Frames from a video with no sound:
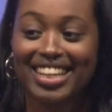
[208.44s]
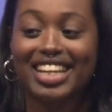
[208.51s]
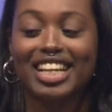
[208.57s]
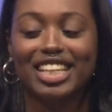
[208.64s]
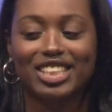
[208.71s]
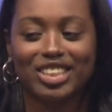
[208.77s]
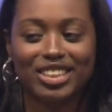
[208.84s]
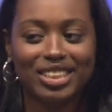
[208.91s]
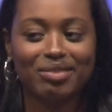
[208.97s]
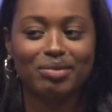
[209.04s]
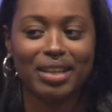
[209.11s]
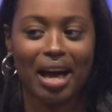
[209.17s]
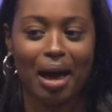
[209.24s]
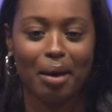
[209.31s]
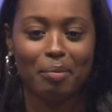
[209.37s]
It took some
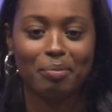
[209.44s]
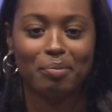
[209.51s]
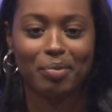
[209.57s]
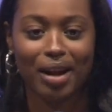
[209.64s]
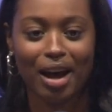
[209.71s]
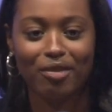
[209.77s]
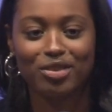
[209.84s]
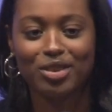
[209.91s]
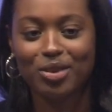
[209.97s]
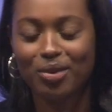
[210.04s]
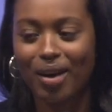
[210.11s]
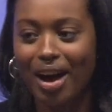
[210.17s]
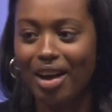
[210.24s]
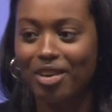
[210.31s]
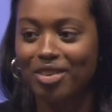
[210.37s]
time, but after a
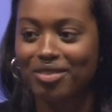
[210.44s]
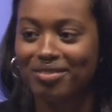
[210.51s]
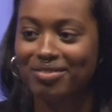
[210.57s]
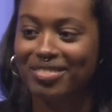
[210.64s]
while,